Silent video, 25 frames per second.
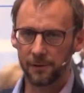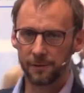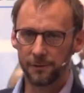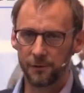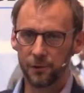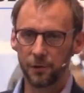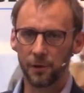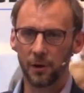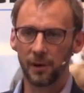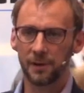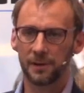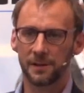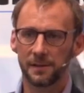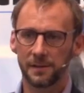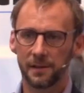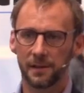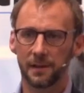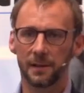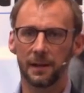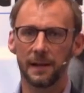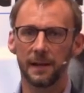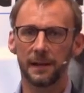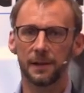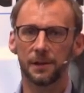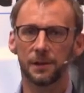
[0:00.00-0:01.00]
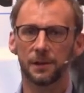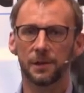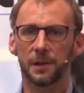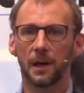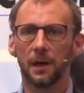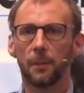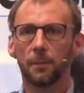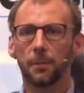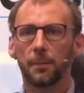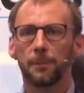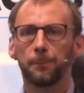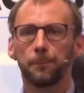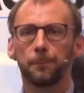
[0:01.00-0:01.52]
of trust and
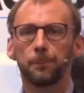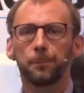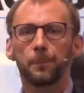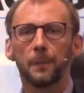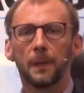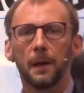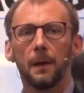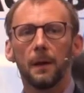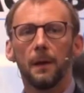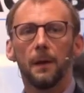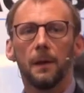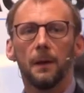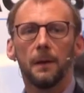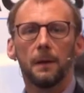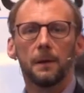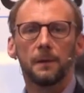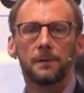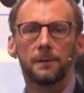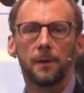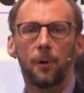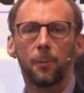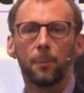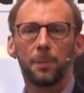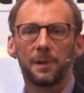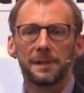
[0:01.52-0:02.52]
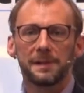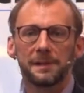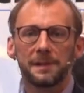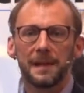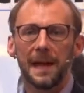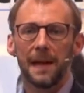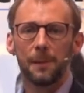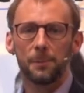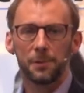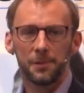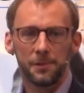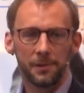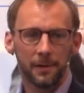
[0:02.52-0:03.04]
leadership. So
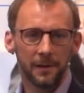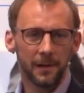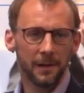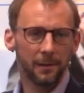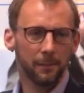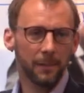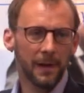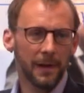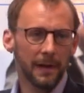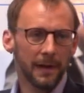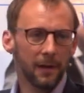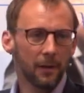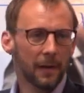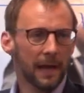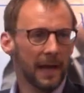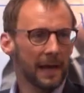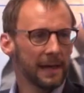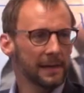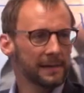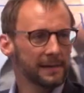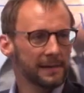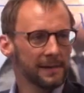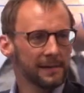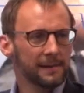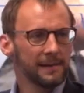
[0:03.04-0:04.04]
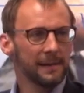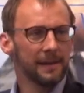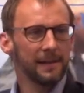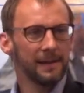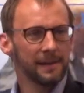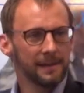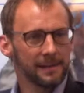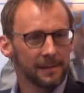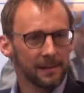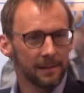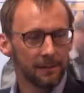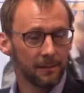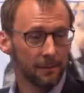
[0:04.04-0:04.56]
perception in many cases
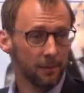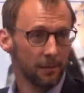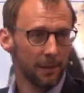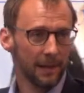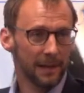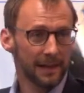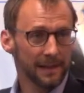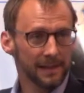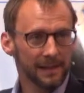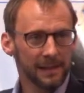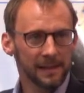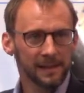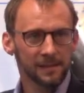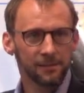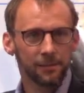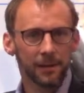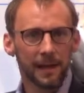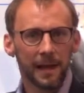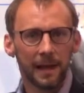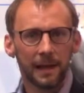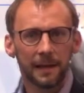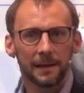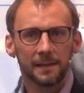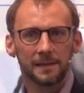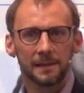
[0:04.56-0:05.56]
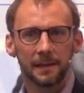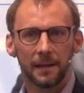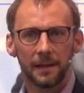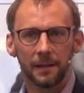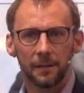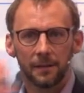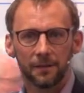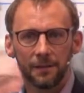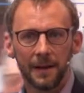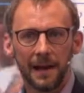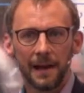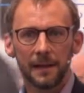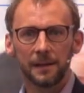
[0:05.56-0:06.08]
is reality.
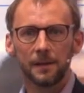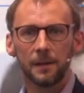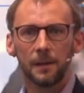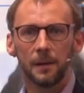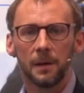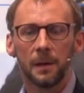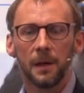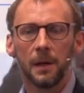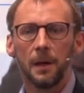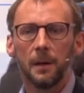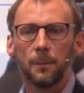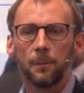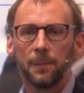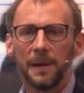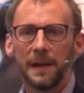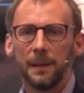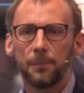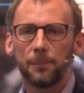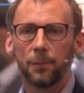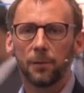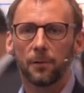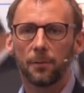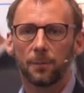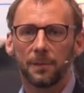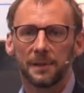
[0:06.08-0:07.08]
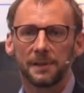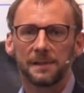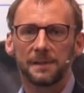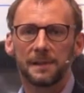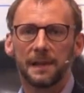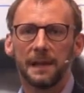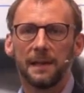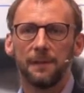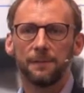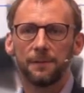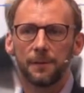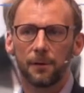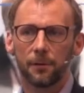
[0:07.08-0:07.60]
The fact that people
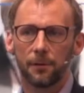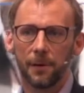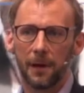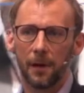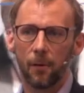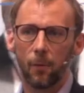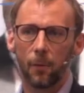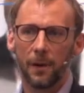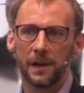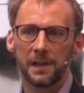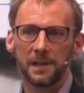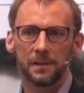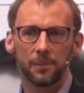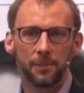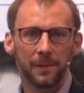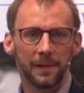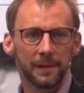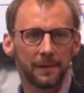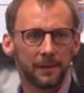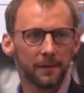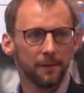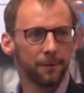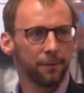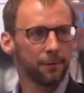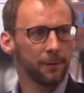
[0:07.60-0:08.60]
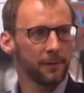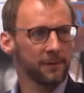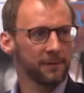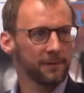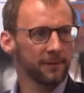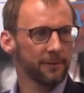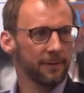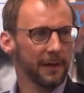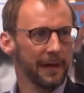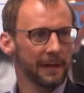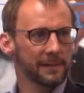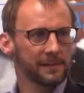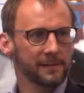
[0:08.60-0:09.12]
perceive the railway to be different to
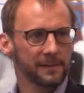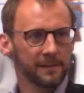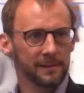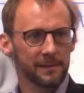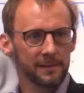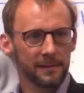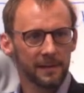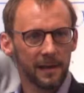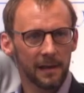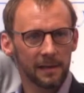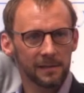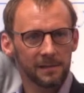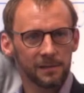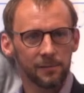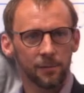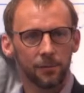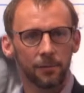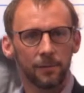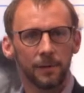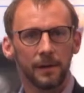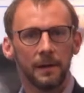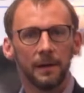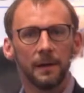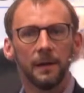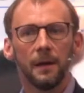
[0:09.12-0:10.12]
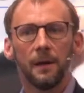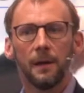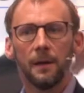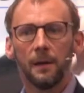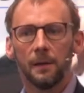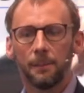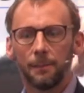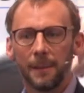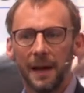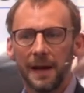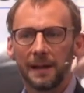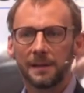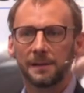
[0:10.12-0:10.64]
that success story
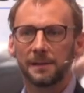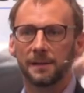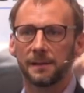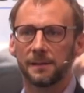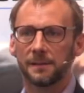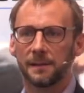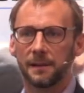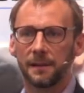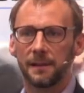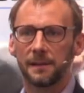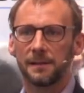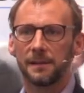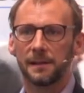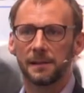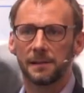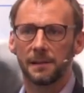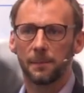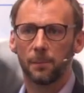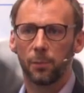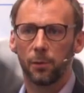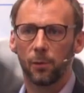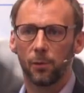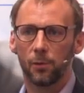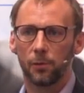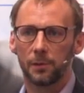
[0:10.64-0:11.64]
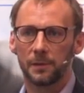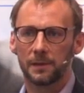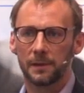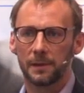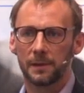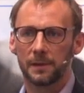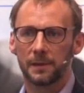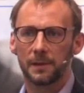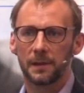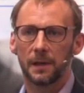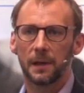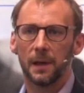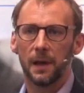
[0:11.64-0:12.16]
matters, and it is
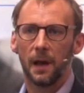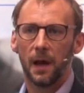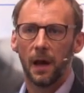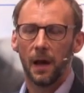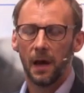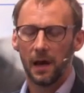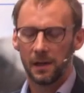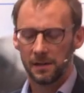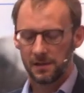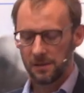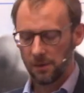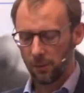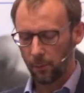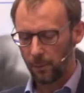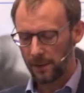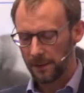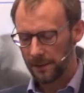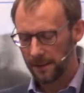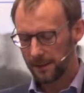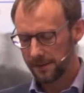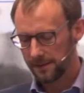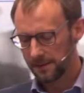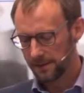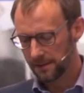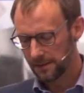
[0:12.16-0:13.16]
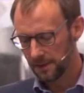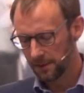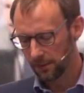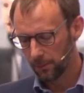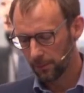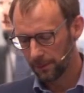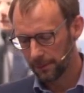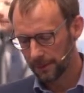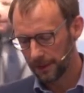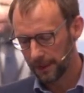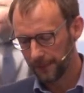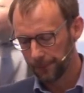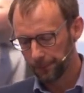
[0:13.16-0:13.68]
important, so we need to deal
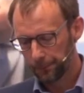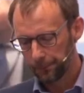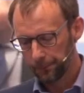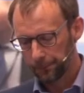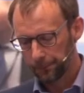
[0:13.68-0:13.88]
with it.